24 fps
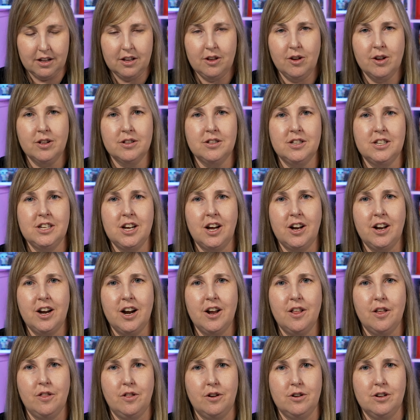you can see on
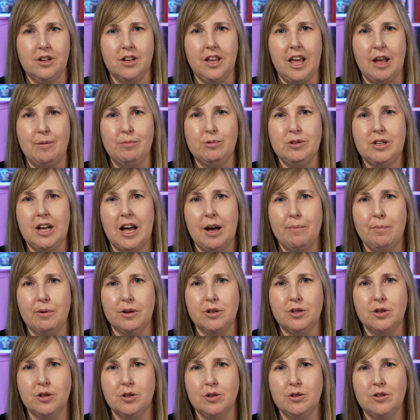here that there's a GameStop
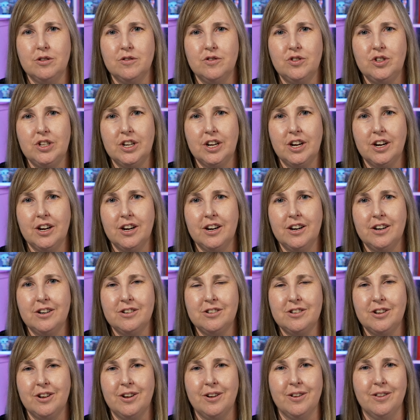exclusive sticker.
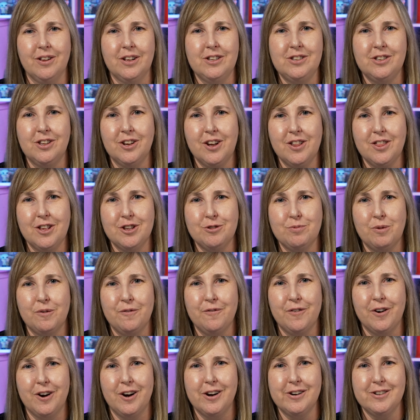So let's look at this one
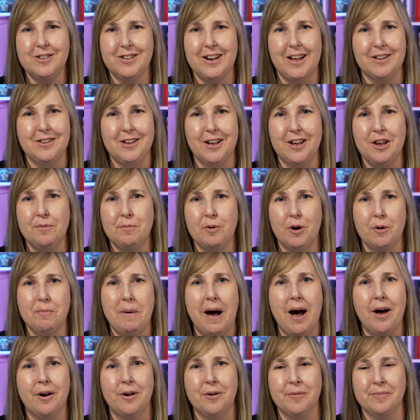first and I'll tell you more
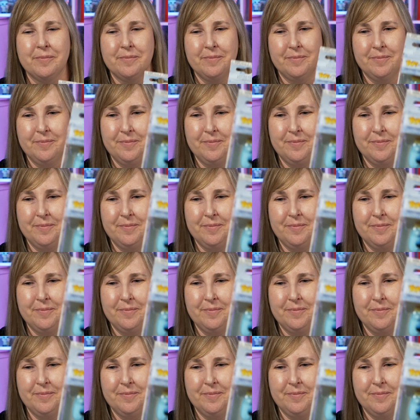about them.